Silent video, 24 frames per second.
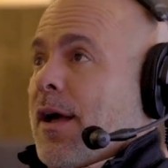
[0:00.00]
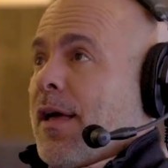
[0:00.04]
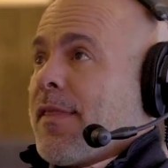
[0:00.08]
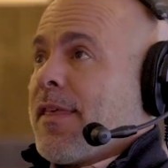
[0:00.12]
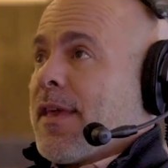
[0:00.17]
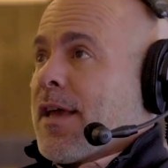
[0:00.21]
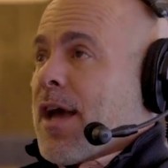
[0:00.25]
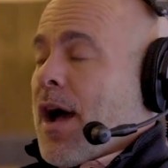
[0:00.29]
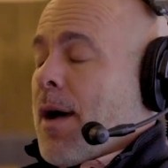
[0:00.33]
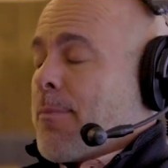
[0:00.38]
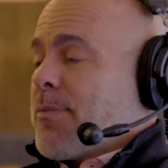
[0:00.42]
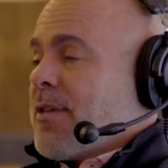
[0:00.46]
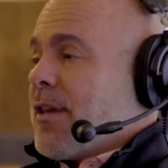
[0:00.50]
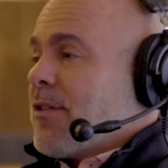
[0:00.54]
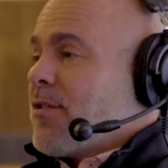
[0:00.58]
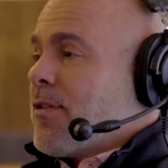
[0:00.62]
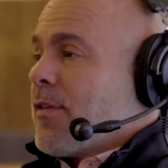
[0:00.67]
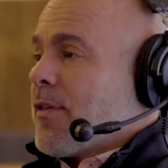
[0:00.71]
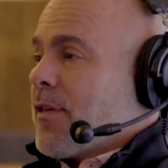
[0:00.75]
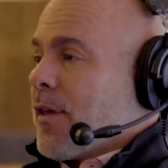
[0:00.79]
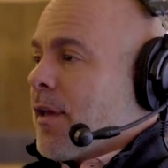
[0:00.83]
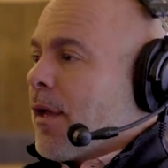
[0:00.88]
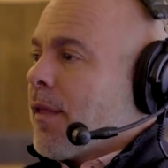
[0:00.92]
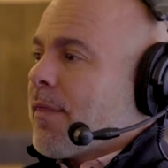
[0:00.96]
I think
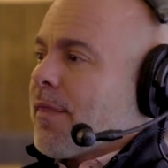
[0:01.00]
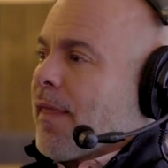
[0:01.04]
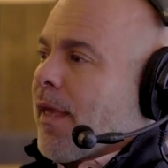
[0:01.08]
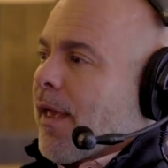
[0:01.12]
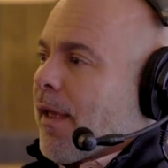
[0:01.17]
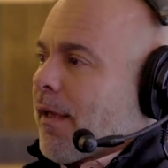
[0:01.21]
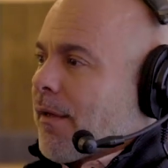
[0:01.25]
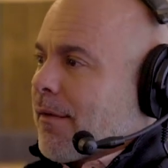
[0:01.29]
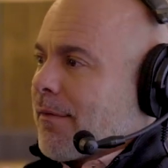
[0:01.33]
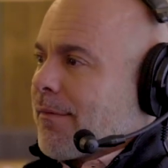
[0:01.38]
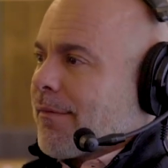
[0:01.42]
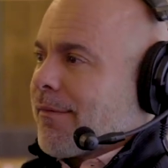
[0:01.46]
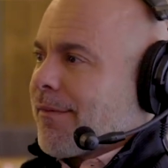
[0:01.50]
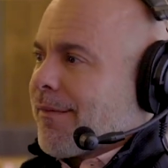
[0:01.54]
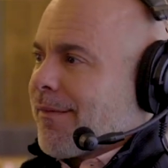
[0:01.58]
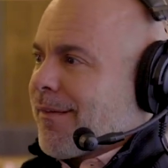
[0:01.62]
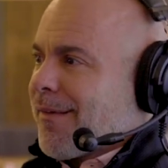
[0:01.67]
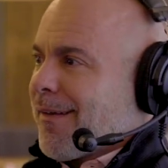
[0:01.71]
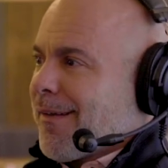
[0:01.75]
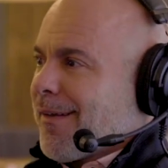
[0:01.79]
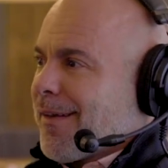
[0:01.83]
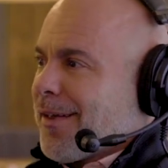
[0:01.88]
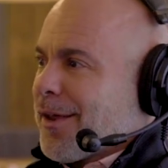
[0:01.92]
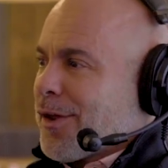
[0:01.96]
competition is a good thing.
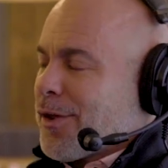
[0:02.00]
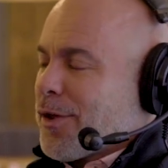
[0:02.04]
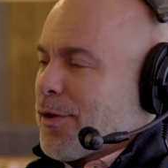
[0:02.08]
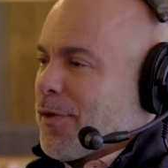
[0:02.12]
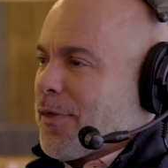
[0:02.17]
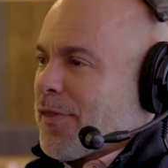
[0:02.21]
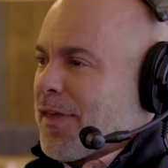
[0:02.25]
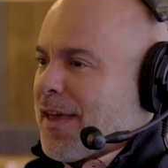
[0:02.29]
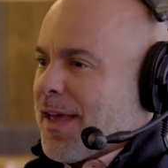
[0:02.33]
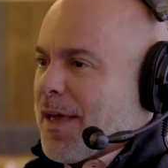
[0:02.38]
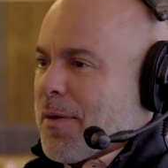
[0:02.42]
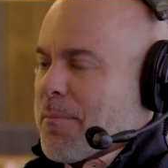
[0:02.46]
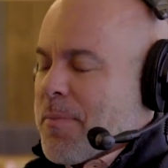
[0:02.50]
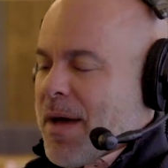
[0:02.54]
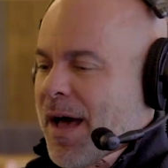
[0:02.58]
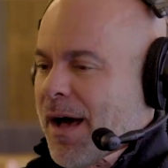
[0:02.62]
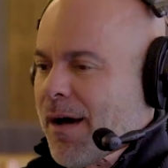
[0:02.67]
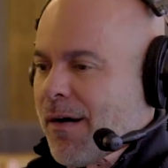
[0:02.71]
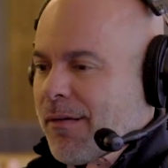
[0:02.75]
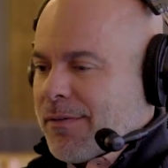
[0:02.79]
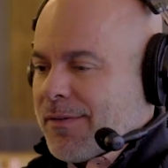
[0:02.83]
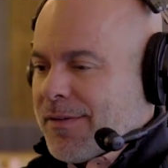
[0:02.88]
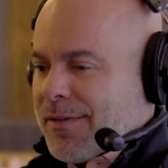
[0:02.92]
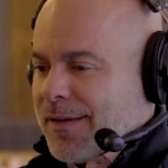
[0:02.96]
You know, you think
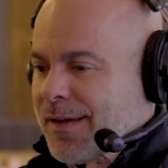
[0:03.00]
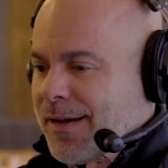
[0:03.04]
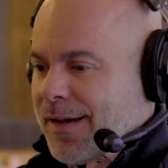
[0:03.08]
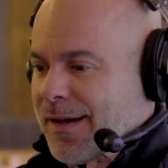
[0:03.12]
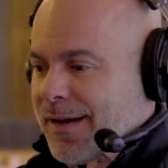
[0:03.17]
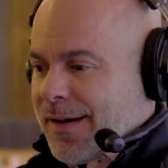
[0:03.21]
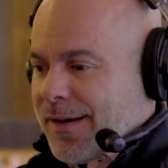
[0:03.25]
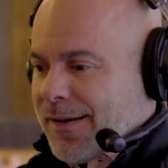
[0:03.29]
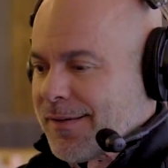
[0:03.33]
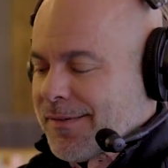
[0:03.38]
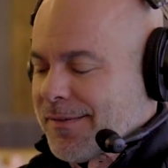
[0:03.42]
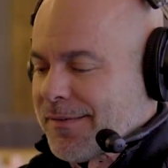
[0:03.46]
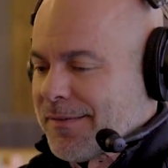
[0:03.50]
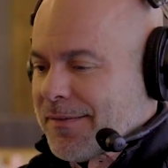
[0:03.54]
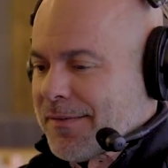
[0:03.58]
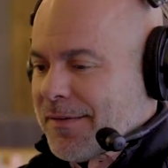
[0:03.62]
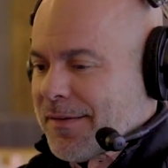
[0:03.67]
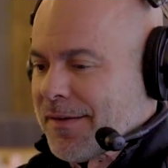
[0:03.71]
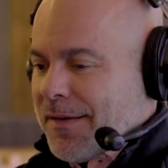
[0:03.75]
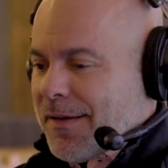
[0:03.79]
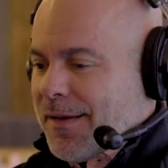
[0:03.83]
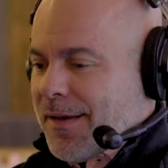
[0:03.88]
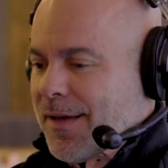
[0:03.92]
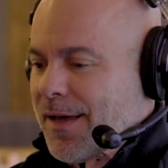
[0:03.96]
about. Uh,
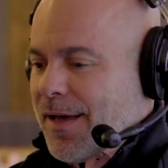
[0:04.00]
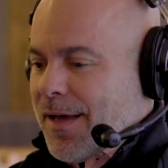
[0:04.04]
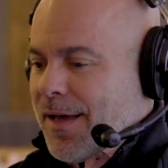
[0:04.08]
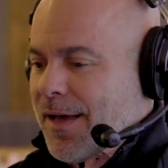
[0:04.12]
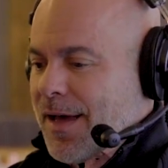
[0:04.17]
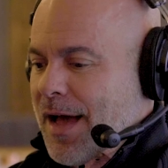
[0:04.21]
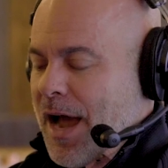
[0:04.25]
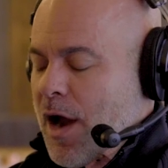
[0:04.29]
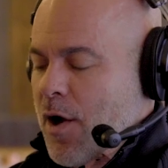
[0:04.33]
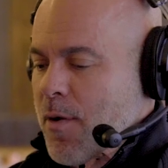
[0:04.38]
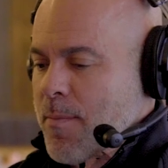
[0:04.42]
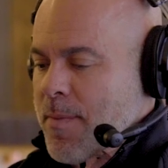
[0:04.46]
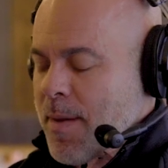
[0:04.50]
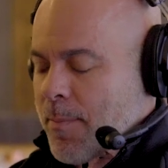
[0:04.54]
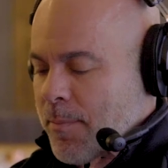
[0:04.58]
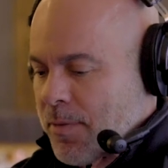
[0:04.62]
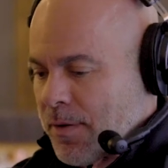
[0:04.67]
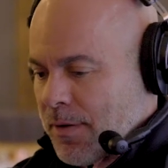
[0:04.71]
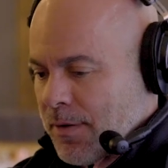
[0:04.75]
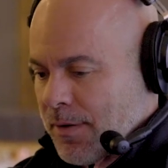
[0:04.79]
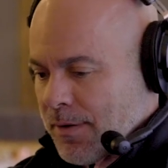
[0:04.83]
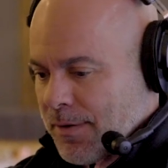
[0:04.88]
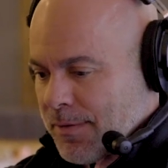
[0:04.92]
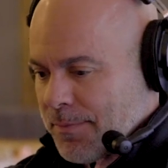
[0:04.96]
I
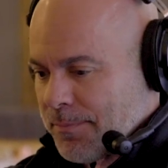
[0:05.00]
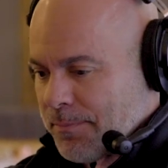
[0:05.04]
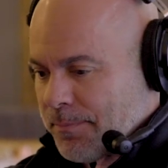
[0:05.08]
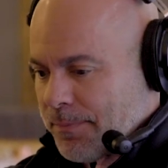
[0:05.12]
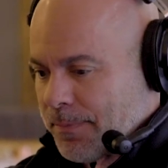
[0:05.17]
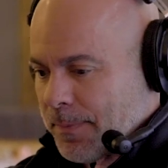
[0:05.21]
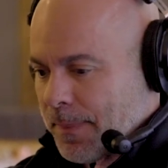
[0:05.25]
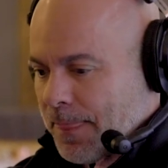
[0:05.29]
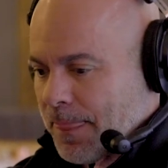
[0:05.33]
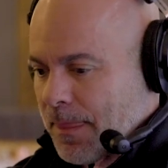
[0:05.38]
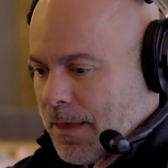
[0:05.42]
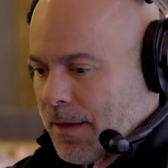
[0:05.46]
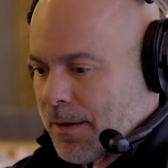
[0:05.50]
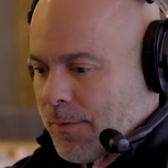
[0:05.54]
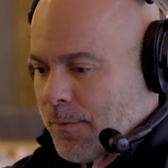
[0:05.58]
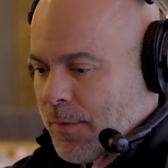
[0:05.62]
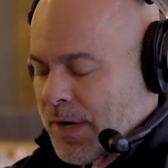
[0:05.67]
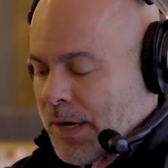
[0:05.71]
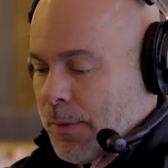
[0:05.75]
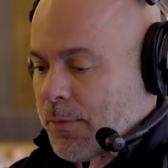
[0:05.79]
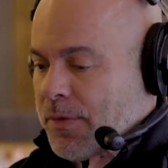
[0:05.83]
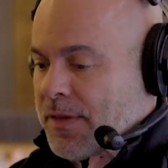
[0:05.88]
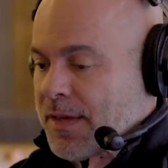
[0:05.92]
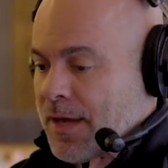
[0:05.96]
remember
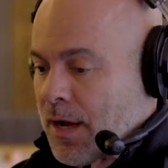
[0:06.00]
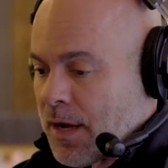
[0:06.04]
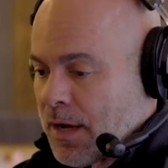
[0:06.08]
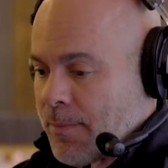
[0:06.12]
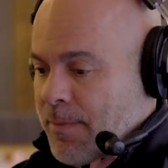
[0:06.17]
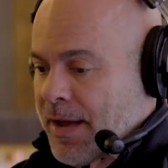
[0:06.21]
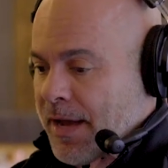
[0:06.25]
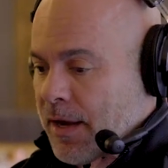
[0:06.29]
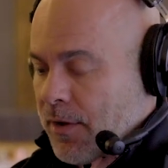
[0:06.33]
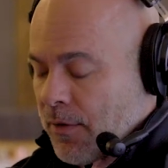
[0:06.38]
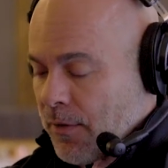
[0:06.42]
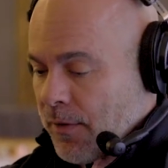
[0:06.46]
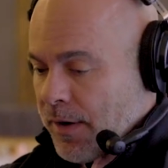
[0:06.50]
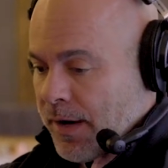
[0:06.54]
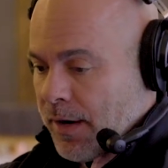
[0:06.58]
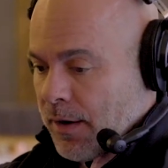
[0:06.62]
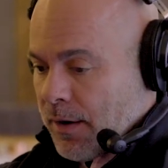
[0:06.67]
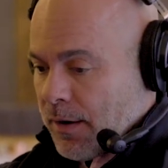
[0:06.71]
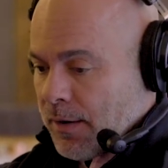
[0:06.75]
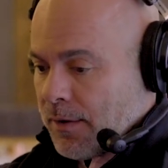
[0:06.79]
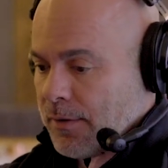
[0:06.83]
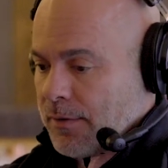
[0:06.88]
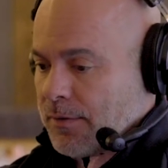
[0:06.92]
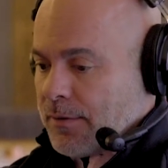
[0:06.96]
when I was young in my
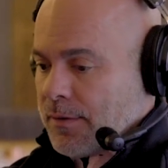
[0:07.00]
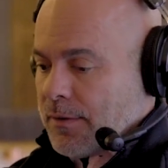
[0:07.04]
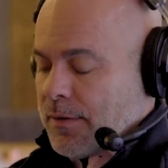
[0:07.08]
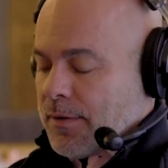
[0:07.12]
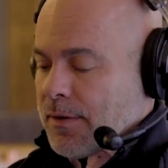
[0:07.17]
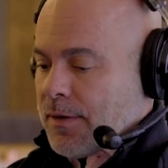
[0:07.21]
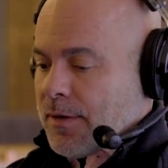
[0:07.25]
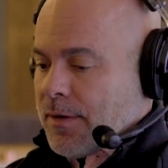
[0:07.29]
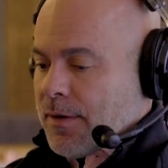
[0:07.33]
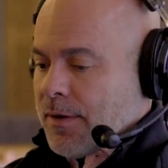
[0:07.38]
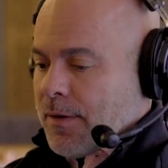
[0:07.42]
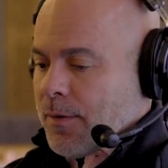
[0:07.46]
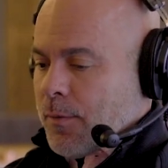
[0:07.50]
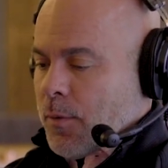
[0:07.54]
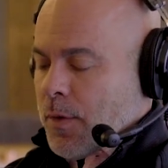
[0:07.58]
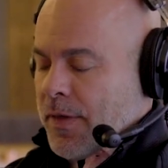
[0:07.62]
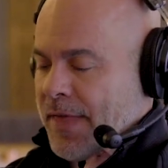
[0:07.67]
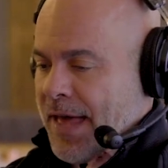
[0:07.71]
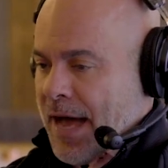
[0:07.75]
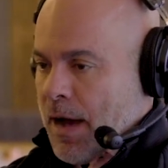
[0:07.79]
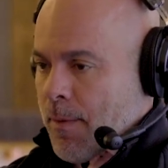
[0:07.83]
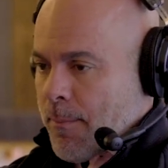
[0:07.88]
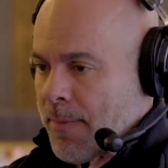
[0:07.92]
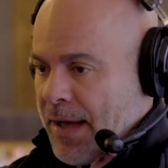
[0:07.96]
career
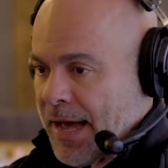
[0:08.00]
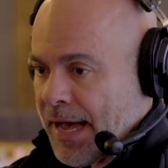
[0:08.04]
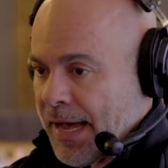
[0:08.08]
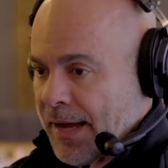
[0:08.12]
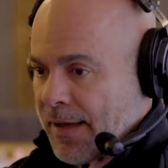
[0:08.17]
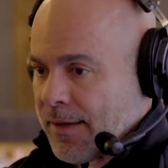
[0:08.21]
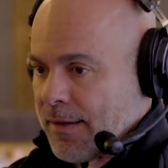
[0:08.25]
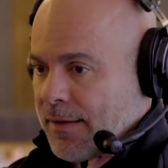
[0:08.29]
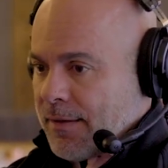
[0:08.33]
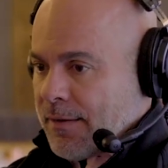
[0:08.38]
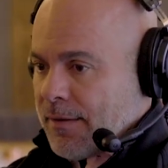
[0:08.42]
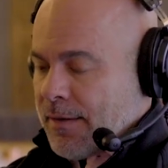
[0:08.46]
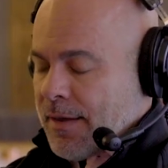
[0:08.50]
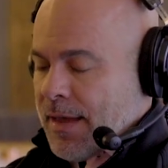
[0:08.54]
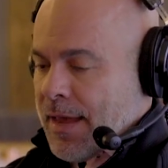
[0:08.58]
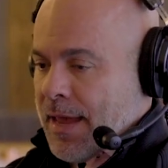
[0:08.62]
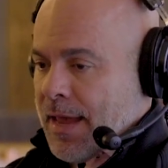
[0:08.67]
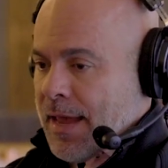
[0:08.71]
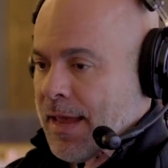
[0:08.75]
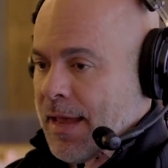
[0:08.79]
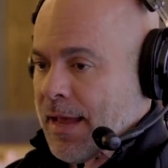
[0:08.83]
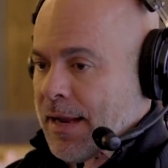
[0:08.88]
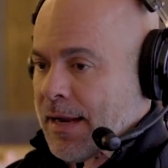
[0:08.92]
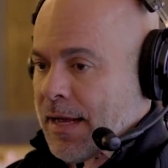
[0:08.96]
with Outback,
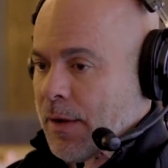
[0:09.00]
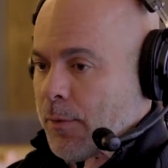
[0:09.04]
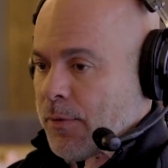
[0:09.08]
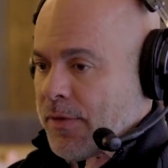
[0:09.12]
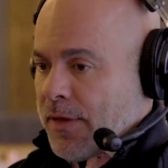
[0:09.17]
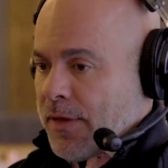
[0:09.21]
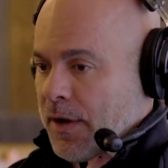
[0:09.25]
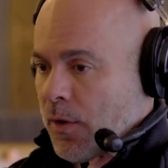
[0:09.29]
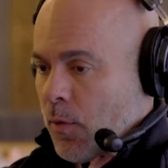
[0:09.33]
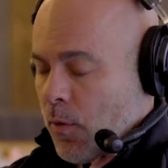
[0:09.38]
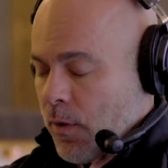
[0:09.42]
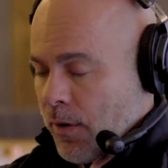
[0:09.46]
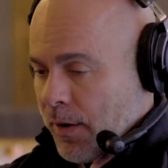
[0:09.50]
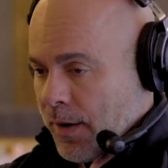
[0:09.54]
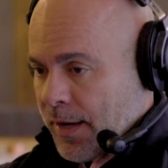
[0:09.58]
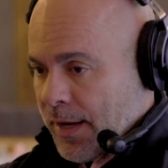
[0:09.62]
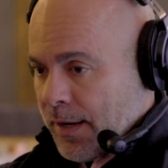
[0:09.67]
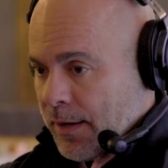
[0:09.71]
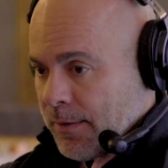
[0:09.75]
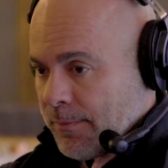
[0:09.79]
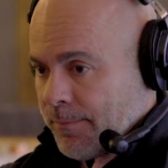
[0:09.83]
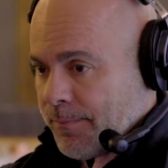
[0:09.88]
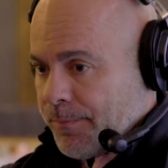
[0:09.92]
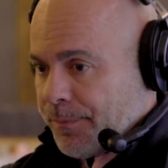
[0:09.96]
and I was in
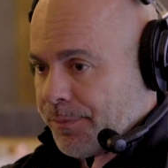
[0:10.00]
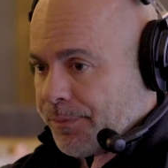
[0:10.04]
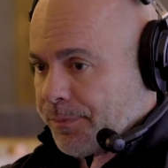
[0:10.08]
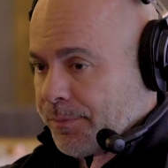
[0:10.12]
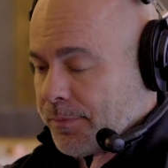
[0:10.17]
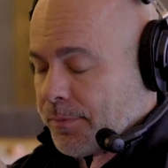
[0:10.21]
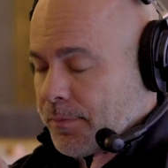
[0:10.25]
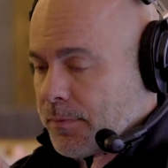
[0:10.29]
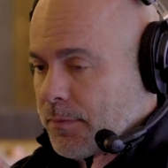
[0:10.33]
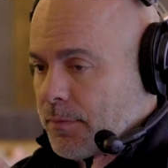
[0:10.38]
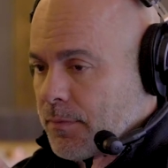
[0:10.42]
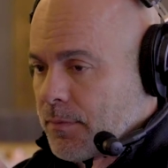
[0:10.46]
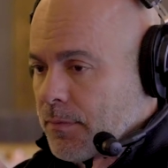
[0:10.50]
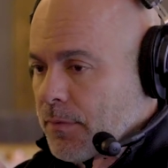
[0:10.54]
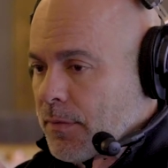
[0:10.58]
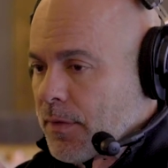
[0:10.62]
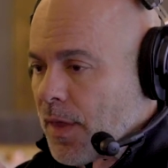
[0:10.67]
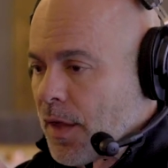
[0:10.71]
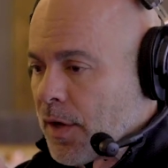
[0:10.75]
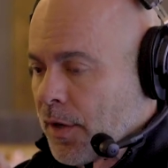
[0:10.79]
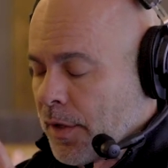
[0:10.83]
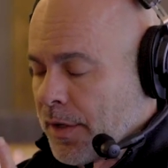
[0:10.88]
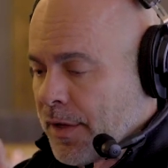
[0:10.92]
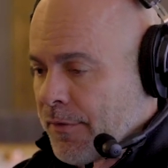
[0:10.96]
Oregon.
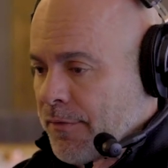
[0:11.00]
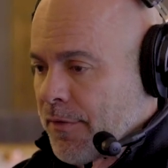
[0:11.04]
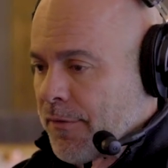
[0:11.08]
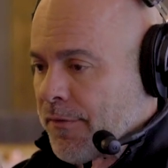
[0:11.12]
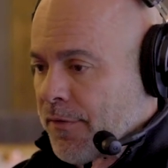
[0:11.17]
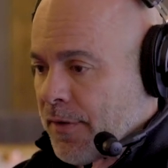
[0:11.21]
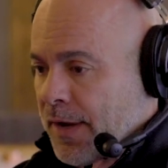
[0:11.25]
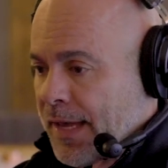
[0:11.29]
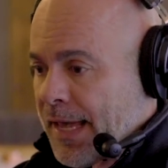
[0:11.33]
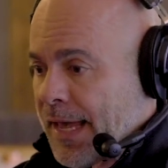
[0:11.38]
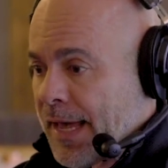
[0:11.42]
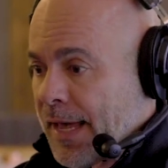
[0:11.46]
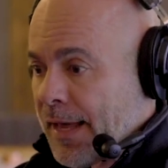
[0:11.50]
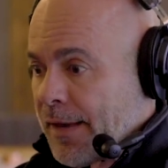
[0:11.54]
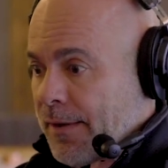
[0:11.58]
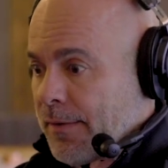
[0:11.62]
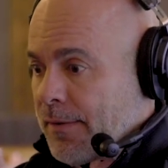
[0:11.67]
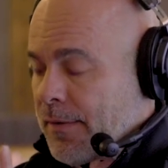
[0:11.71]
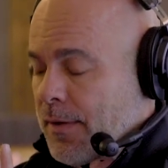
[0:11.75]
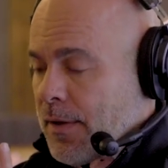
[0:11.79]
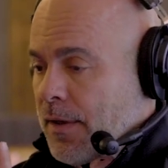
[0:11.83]
I'll never forget.